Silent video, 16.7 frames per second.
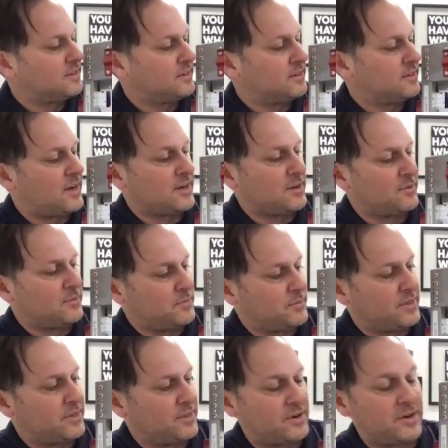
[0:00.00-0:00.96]
lock
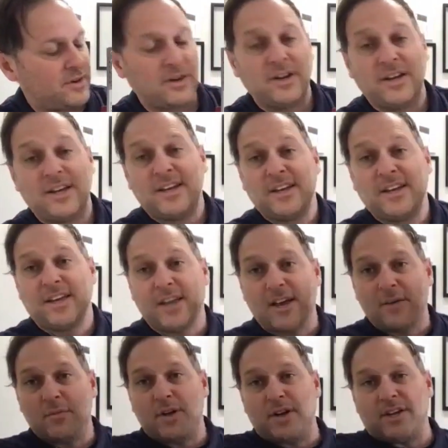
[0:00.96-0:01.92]
them with our
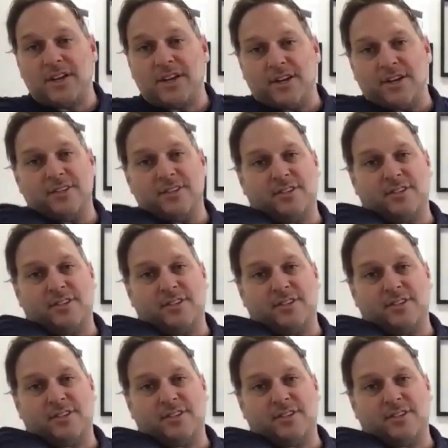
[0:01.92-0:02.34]
cam lock here.